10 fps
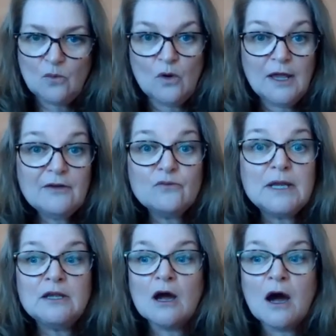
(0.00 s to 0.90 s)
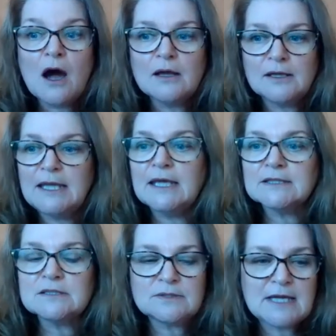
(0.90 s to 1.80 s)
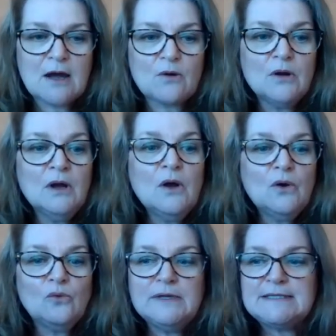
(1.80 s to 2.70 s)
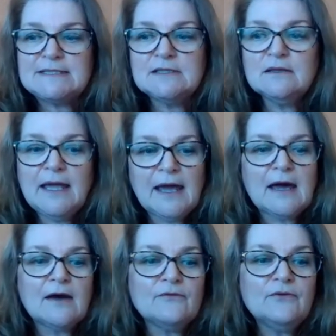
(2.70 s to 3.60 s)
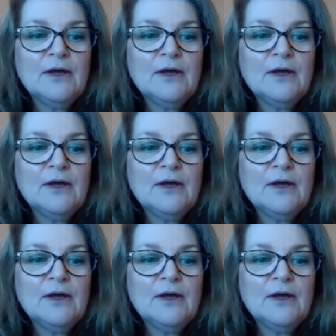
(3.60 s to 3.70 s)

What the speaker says: what have we not canceled out? We still have